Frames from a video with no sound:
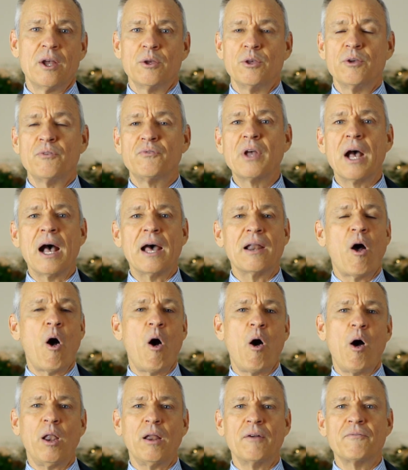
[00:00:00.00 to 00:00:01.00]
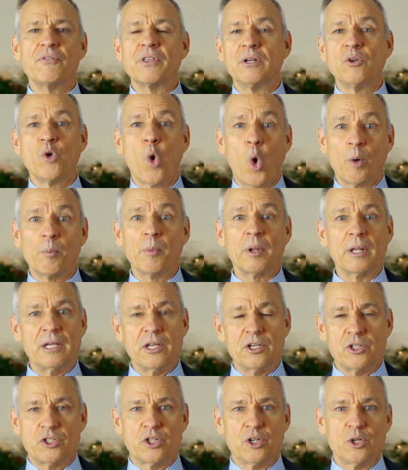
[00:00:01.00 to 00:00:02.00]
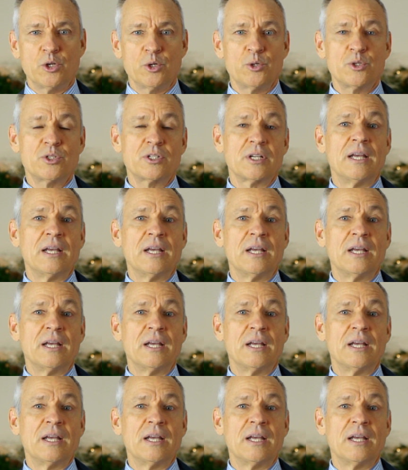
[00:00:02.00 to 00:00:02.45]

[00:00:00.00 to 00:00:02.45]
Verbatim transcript: You've got all of the normal issues,